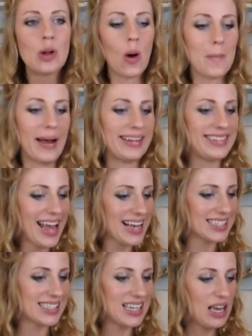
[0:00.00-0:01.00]
on my
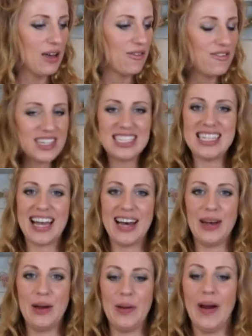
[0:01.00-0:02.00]
next
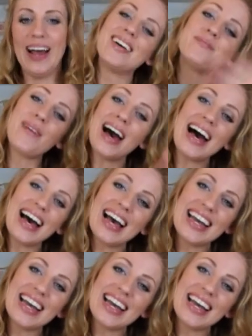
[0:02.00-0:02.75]
video. Bye!